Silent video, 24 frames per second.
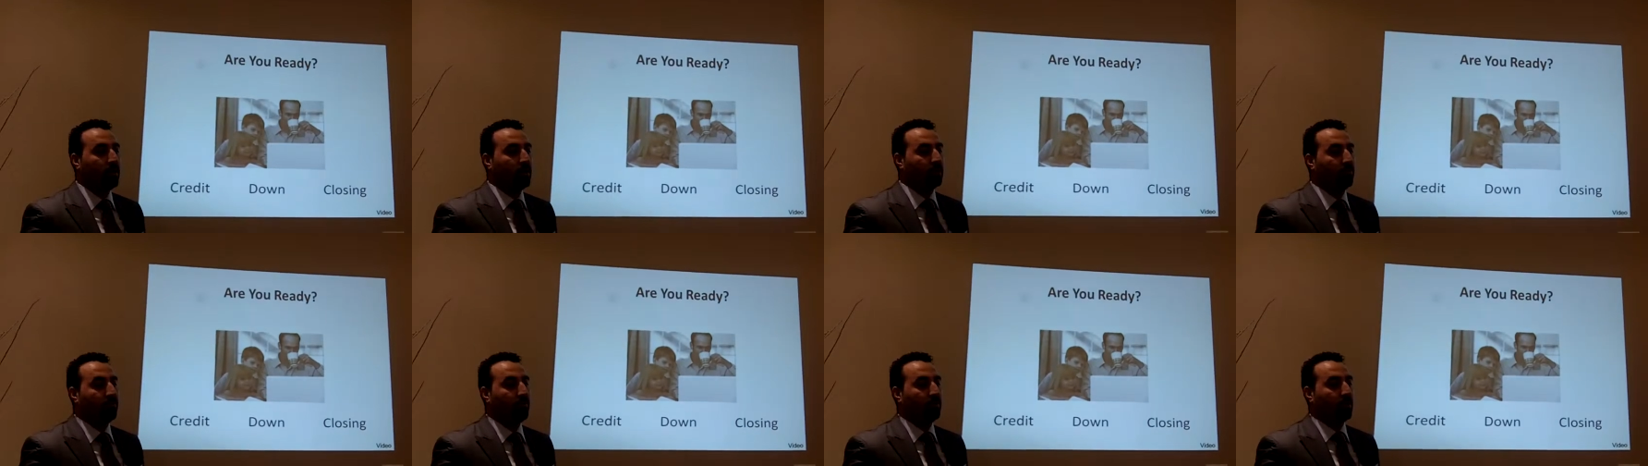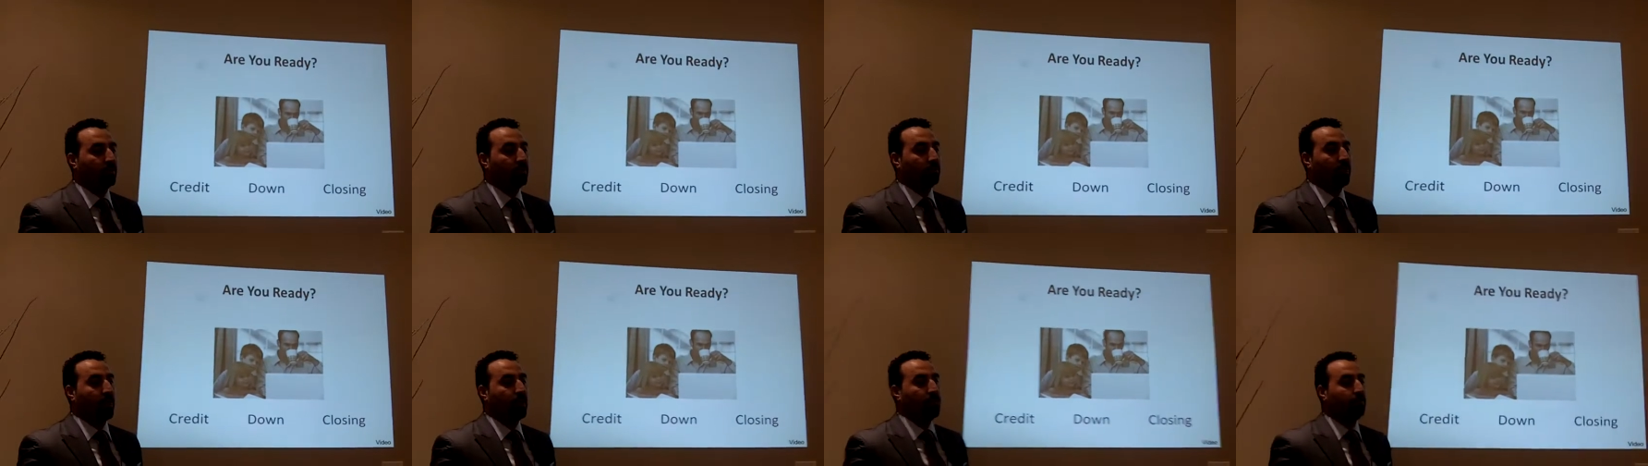changed.
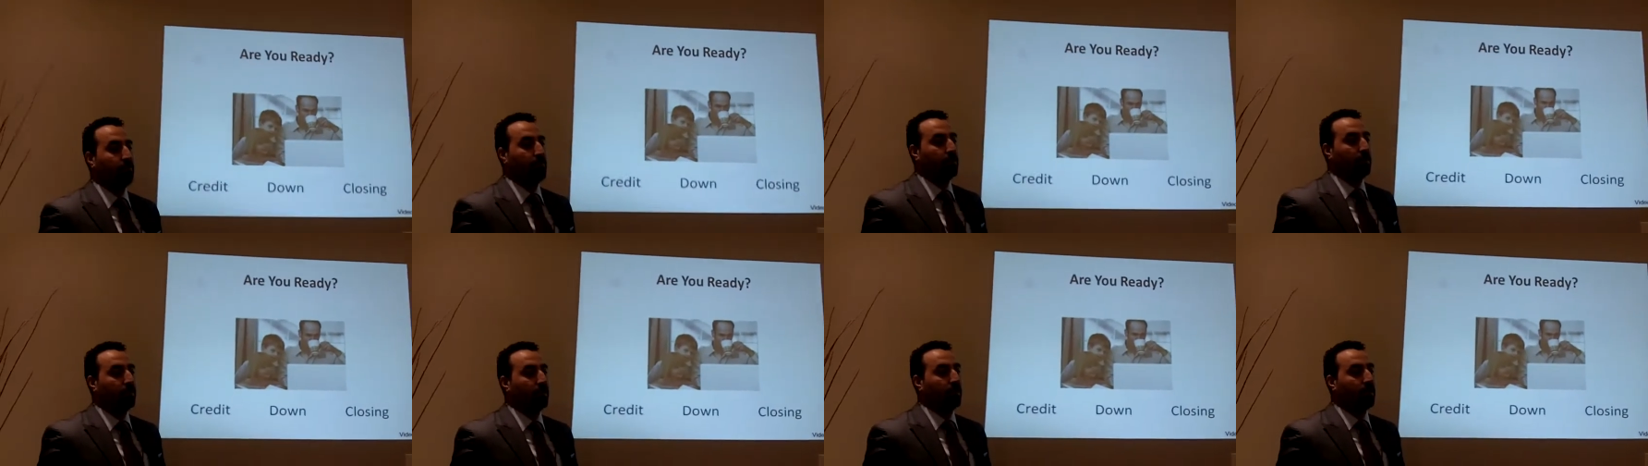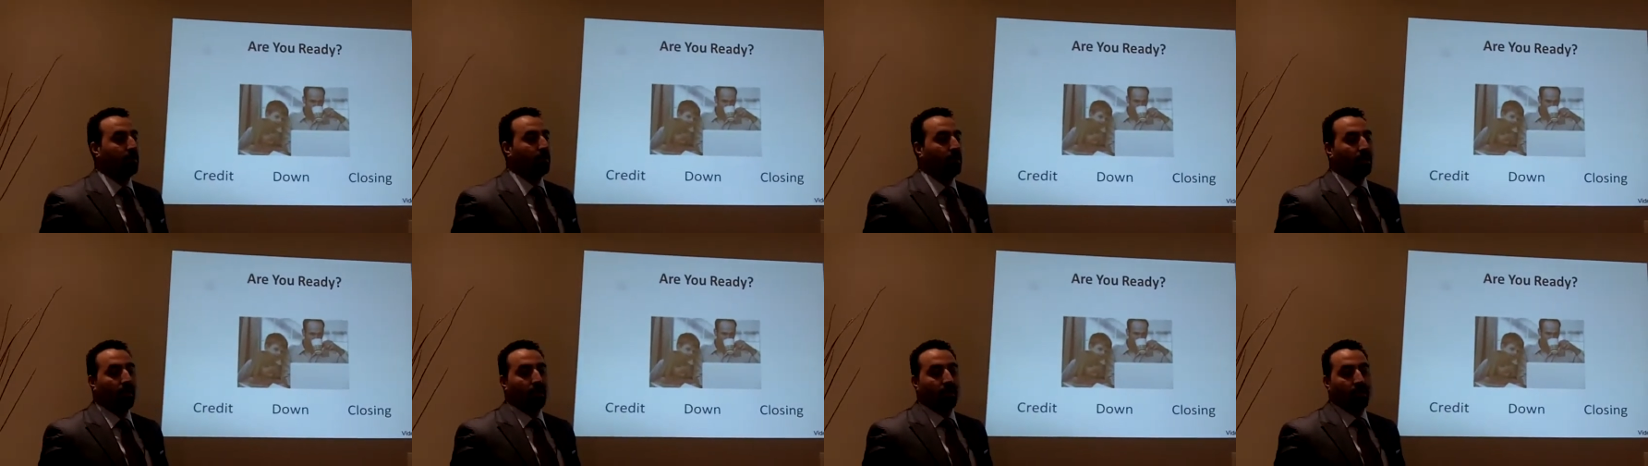For
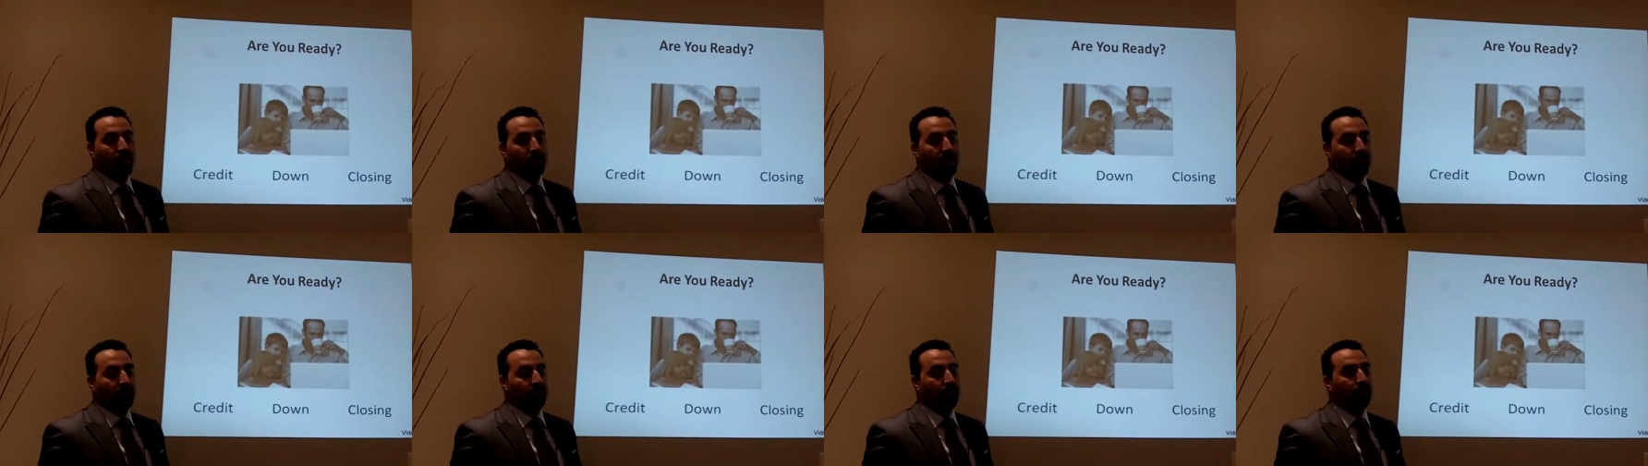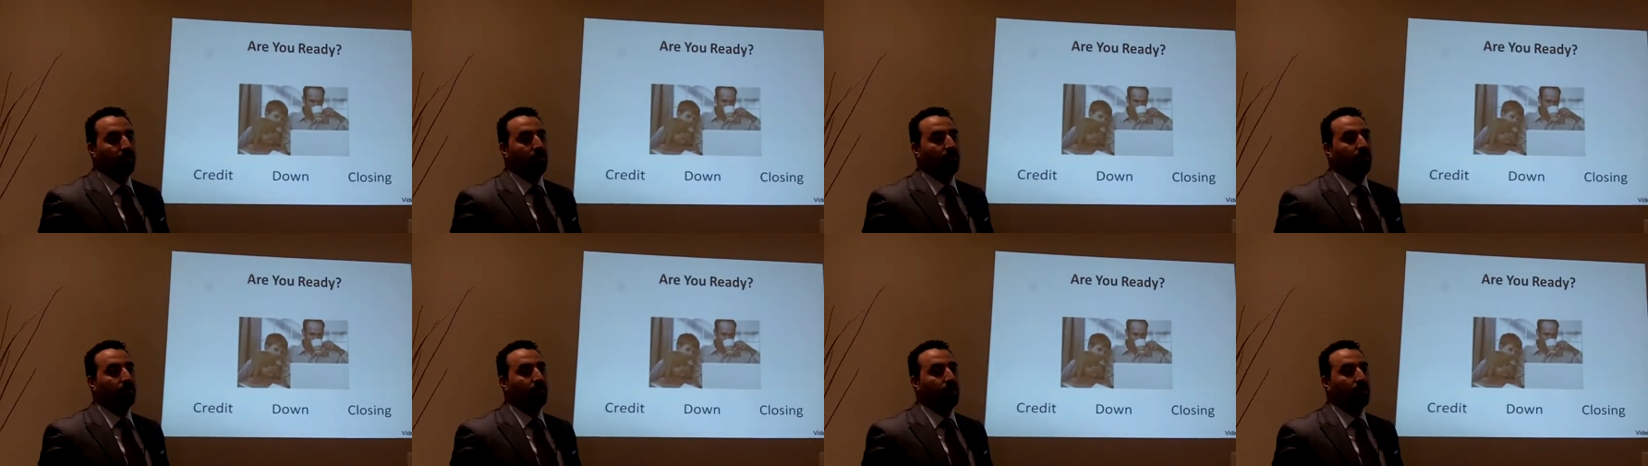example, a
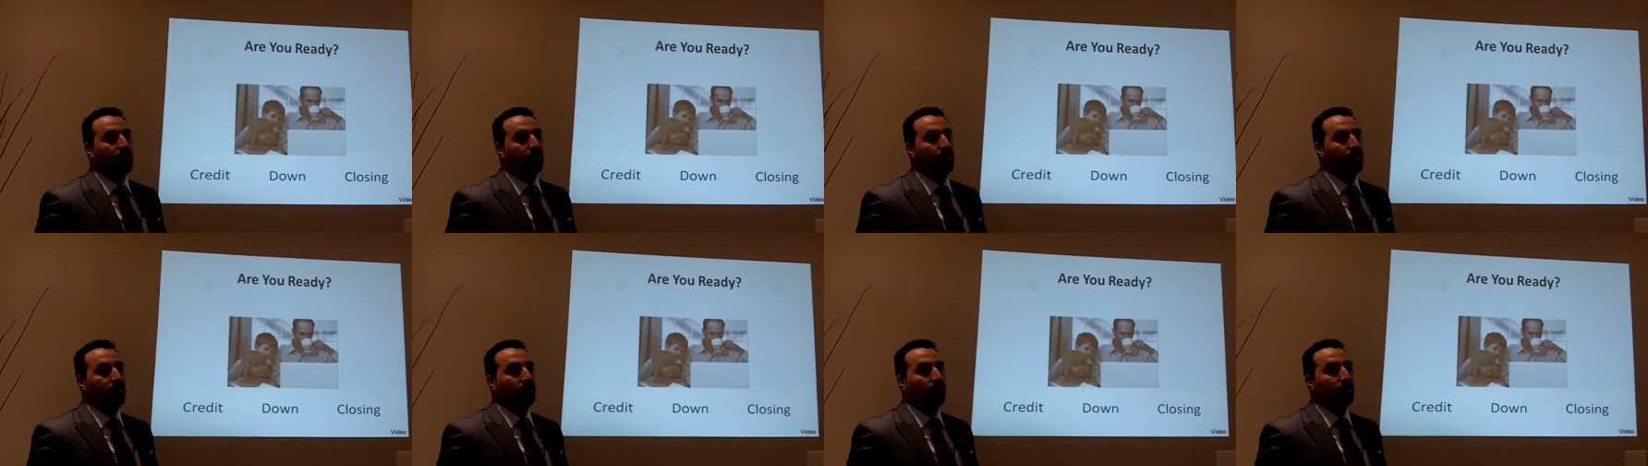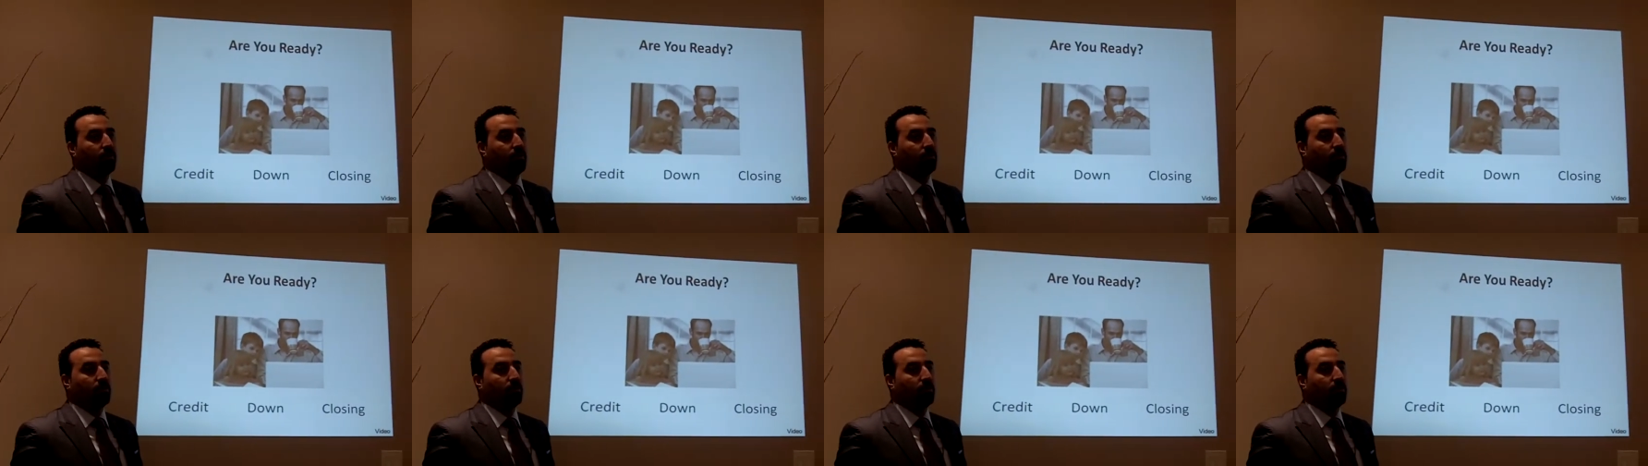few years ago,